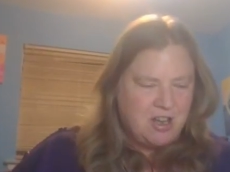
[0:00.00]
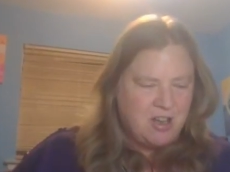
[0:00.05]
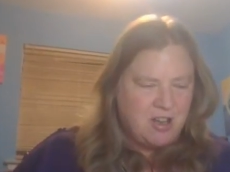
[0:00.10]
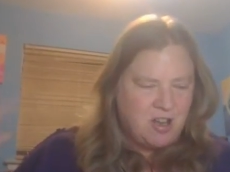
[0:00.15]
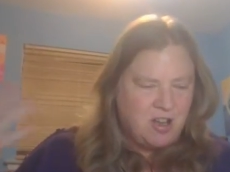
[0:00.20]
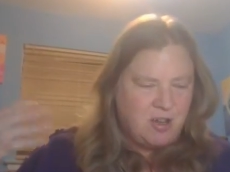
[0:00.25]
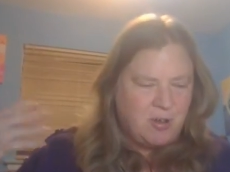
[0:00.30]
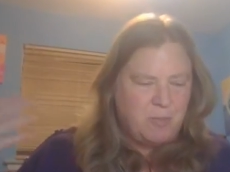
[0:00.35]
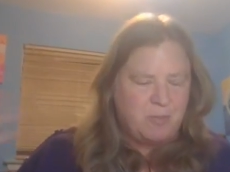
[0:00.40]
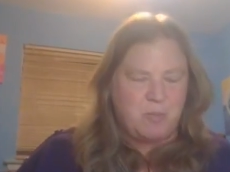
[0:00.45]

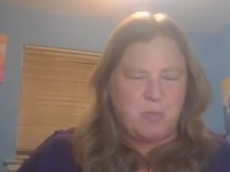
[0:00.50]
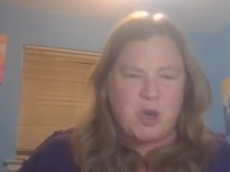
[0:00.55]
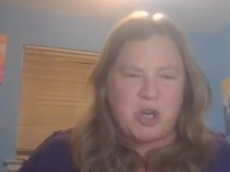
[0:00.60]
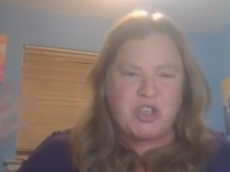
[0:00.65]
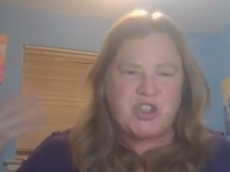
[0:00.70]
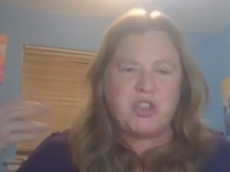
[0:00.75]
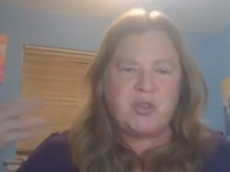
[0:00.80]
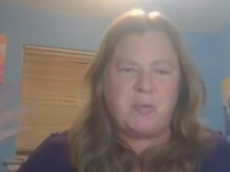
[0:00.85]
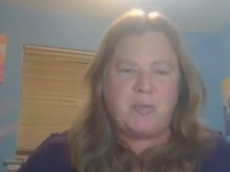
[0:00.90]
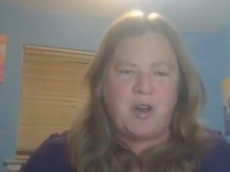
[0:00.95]
Um,
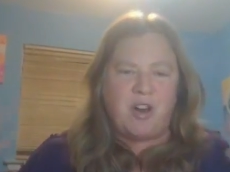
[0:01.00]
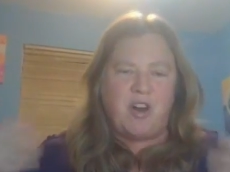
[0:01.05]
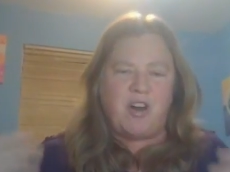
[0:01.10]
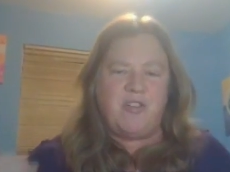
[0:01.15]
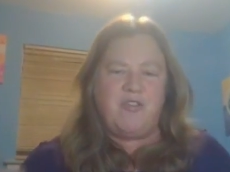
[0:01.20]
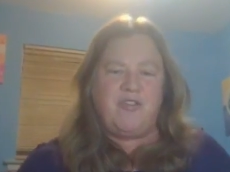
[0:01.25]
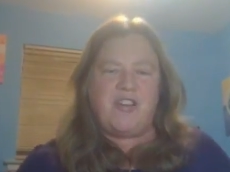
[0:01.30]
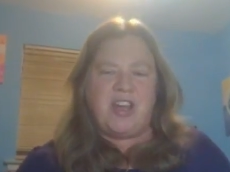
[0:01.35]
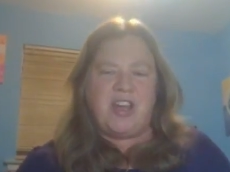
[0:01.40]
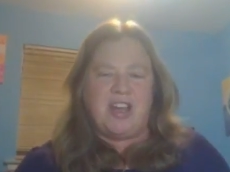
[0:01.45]
brush them
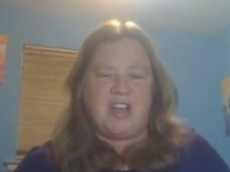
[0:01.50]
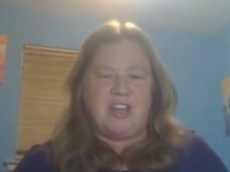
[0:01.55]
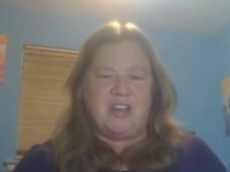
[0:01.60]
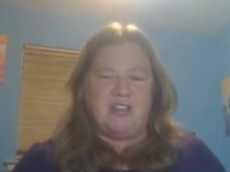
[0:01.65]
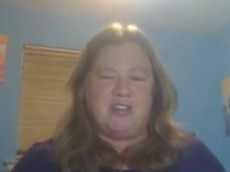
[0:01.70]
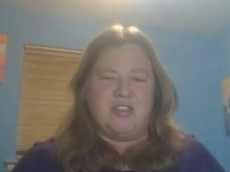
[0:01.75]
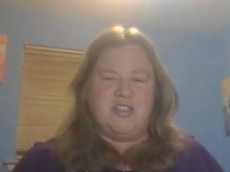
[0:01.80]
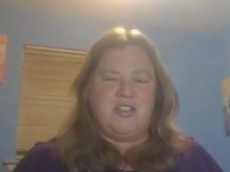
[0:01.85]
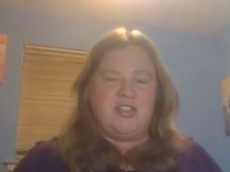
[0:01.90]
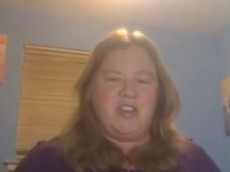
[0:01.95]
off
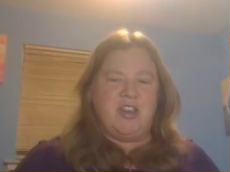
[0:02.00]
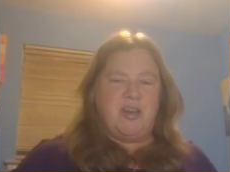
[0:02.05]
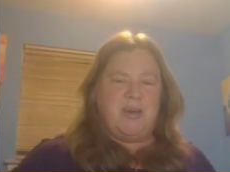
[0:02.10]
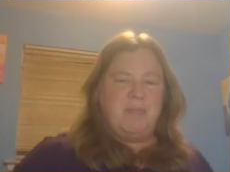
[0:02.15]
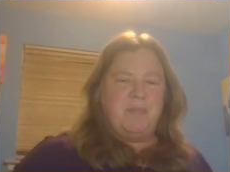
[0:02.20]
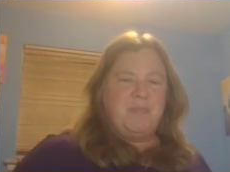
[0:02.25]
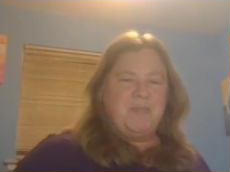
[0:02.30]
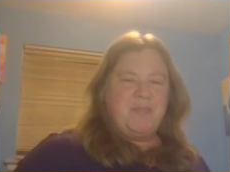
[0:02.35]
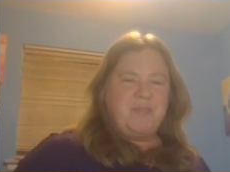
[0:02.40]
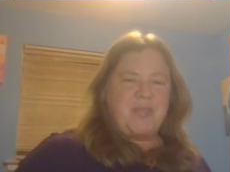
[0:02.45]
and
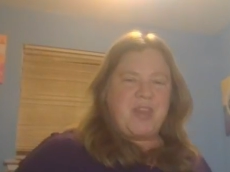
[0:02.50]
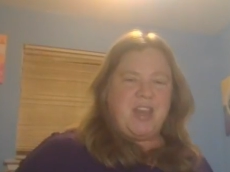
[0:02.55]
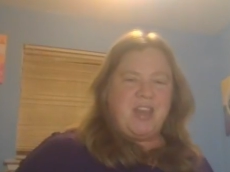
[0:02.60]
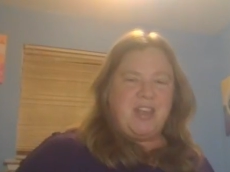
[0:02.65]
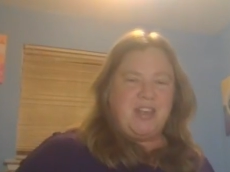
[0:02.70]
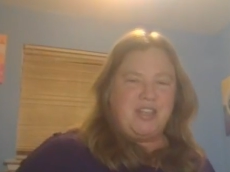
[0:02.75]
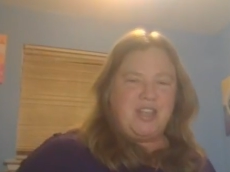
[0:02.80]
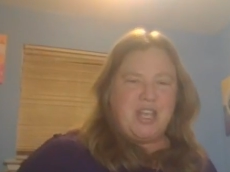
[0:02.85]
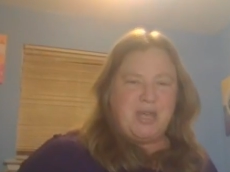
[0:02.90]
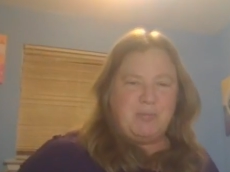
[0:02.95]
um,
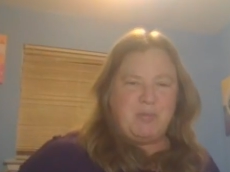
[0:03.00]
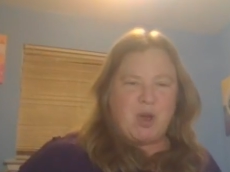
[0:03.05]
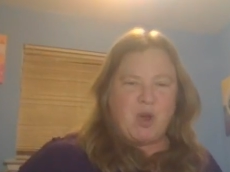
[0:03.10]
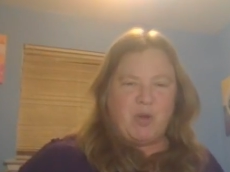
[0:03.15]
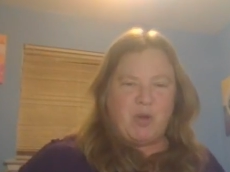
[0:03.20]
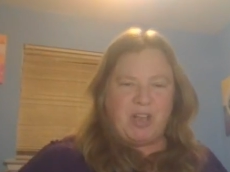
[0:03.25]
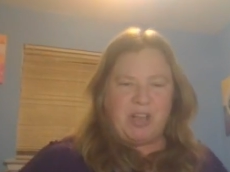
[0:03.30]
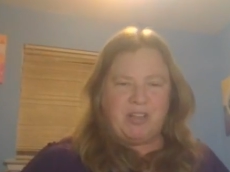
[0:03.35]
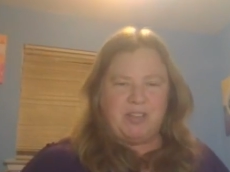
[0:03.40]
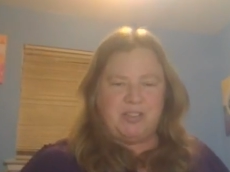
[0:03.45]
and keep
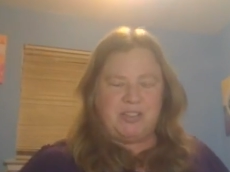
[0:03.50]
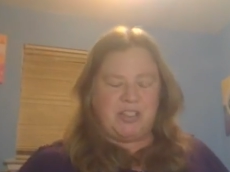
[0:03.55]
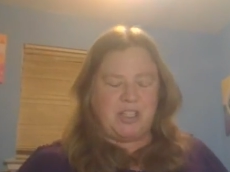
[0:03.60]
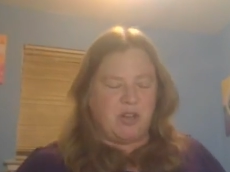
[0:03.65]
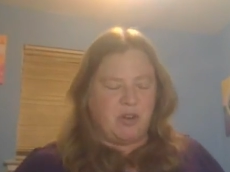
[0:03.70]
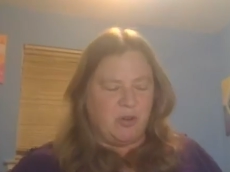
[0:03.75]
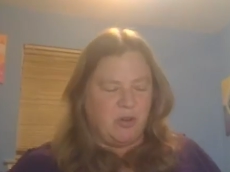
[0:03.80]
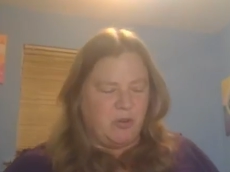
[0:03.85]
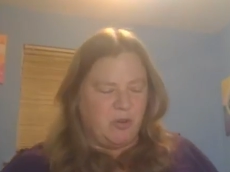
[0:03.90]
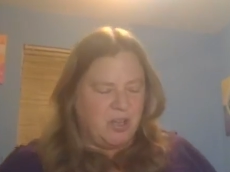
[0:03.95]
going.
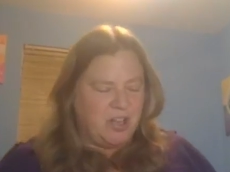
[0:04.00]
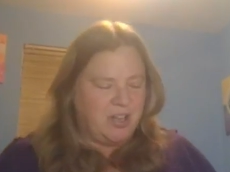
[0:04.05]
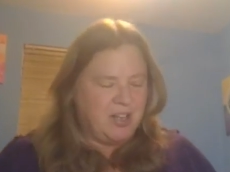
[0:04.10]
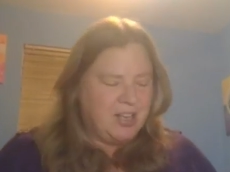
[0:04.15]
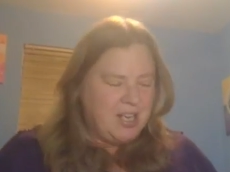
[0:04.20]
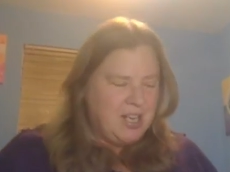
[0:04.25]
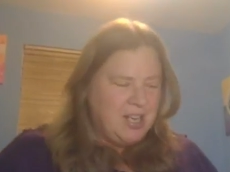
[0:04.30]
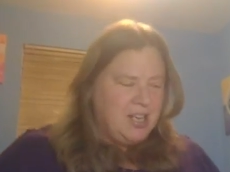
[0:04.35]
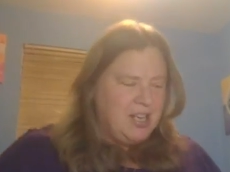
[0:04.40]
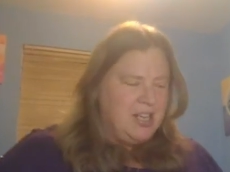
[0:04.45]
So uh,
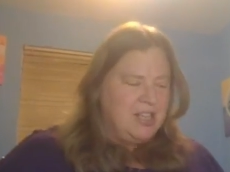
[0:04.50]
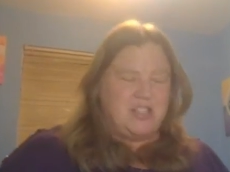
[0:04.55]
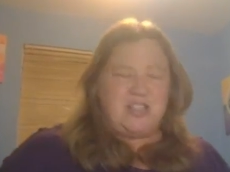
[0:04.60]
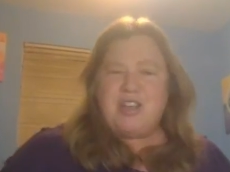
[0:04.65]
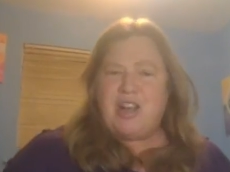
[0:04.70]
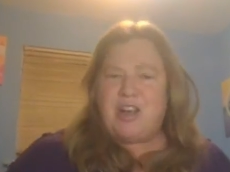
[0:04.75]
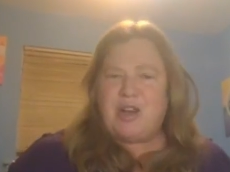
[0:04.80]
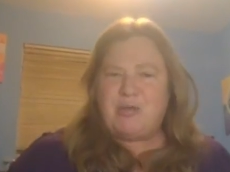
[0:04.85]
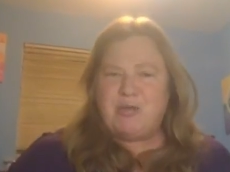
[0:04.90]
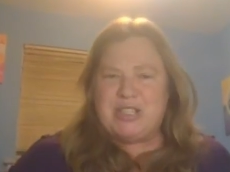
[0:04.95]
it's
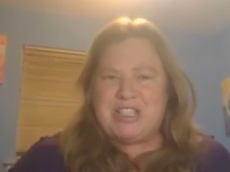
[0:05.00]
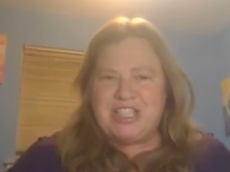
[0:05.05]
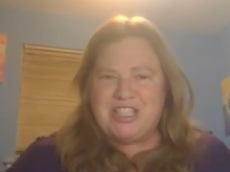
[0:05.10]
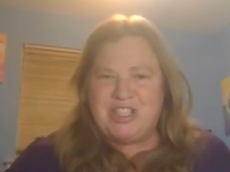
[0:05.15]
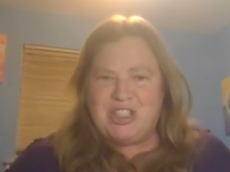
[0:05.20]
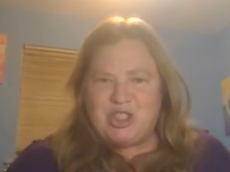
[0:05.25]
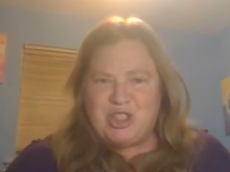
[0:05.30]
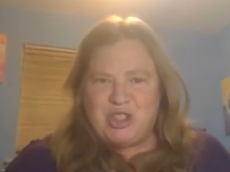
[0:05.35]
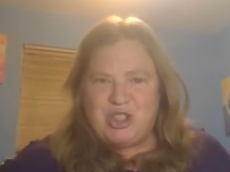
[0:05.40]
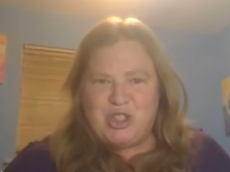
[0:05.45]
not always
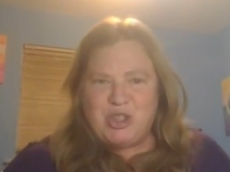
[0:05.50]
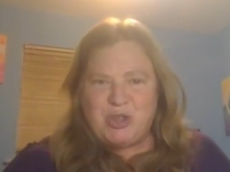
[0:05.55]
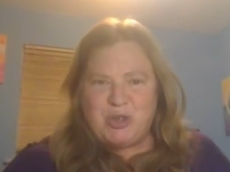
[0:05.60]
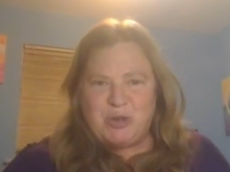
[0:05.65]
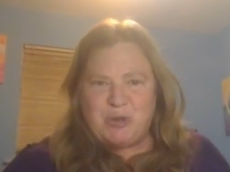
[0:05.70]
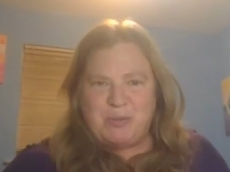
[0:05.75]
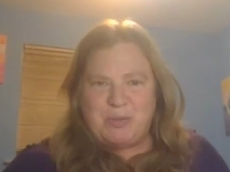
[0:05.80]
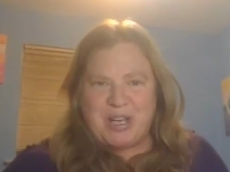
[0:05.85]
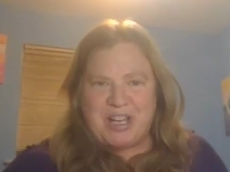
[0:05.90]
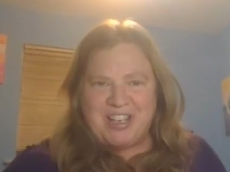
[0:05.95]
easy to
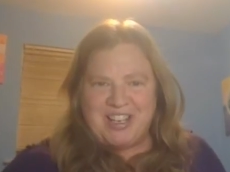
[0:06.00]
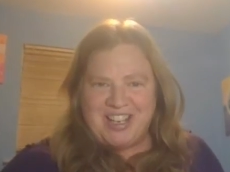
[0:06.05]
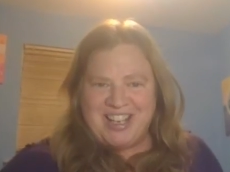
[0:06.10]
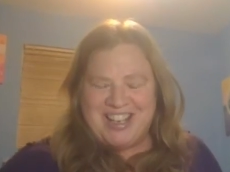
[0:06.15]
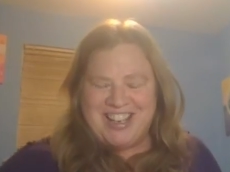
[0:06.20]
do, but